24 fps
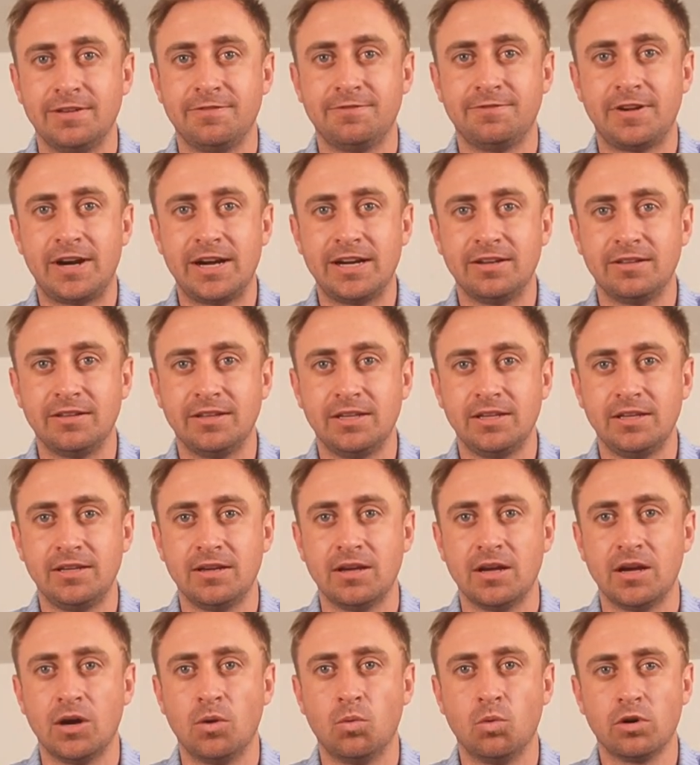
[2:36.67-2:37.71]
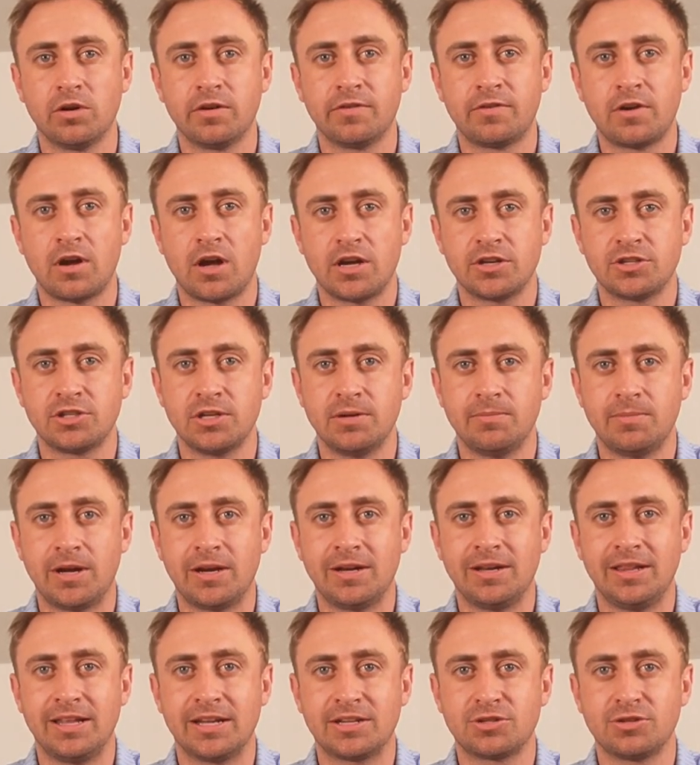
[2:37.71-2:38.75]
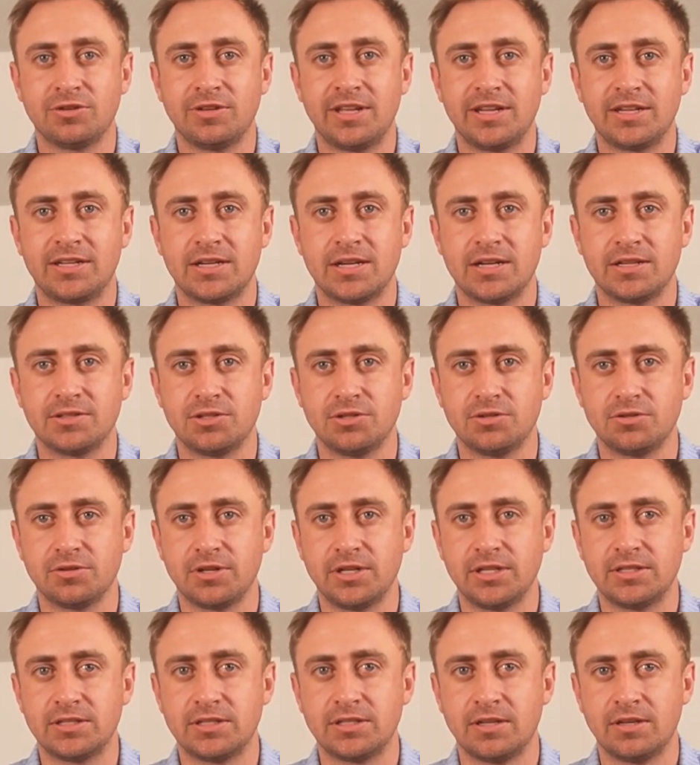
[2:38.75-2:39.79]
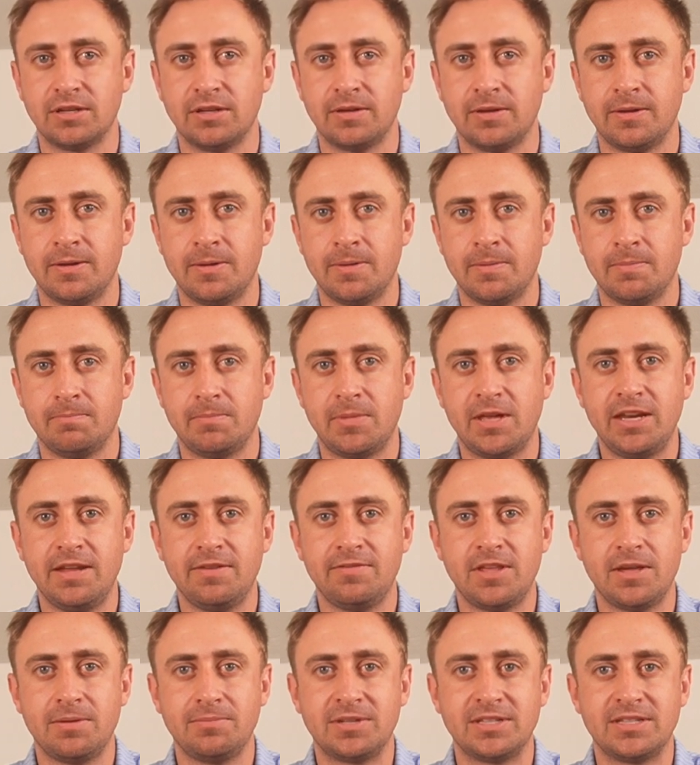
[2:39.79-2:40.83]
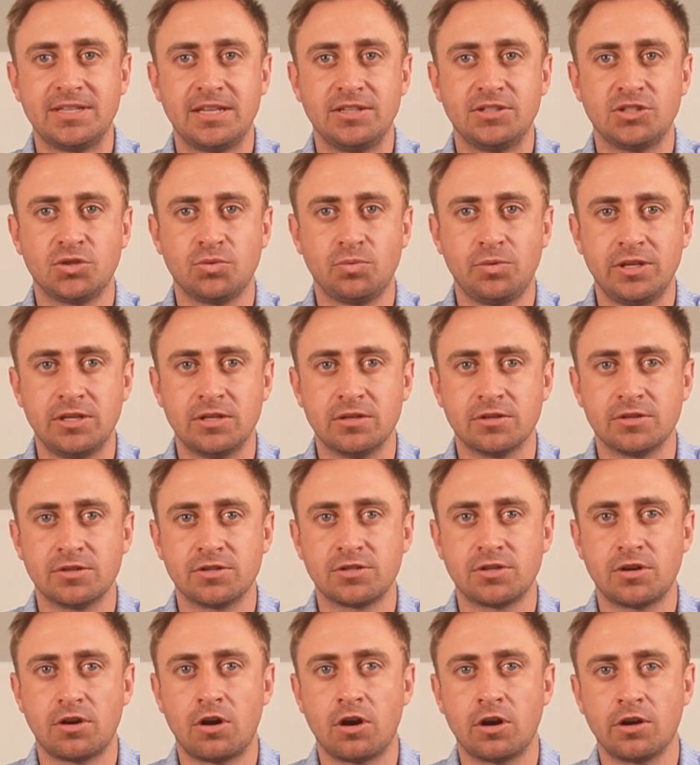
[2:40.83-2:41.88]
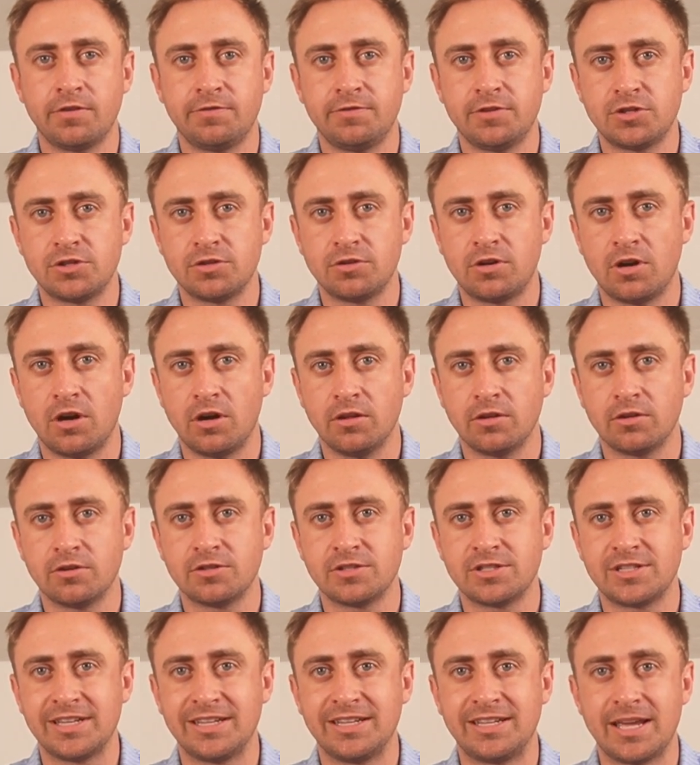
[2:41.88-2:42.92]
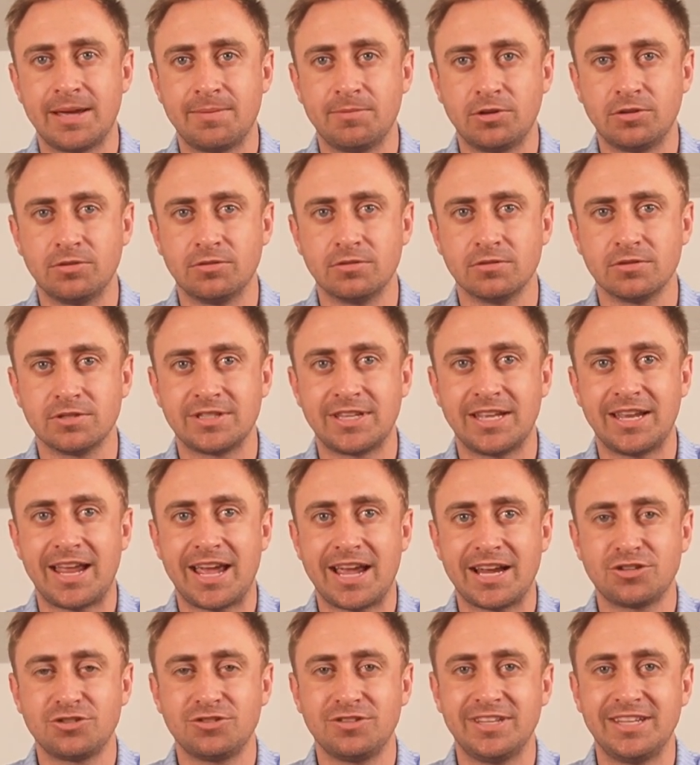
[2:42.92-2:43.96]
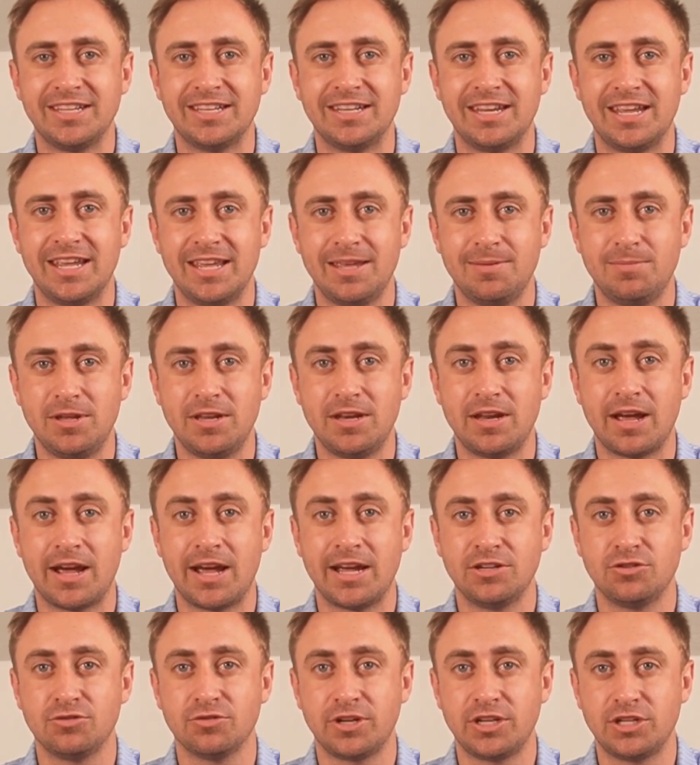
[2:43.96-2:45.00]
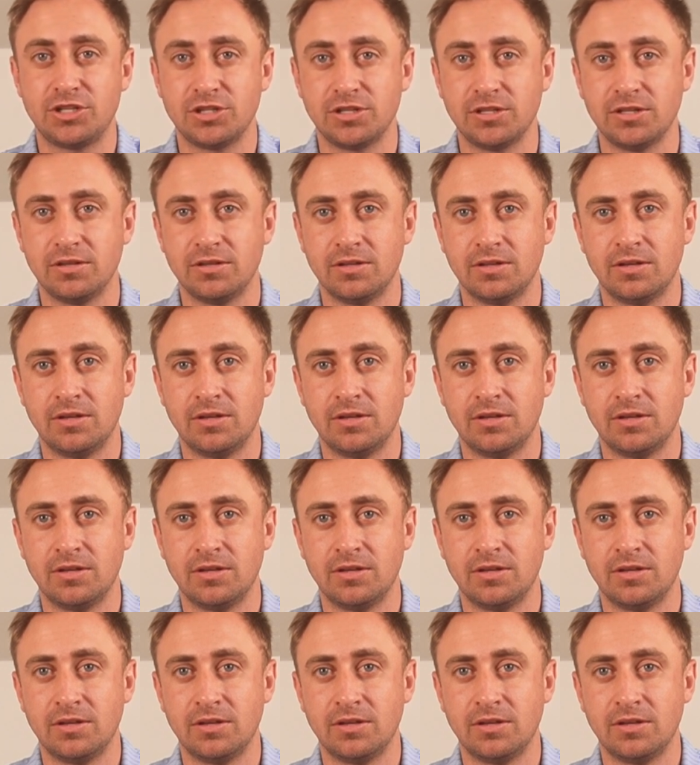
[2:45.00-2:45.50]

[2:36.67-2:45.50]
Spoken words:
And finally, a word of caution about electrolyte concentrates. Many of them contain sweeteners, artificial colors, and chemicals that actually inhibit hydration.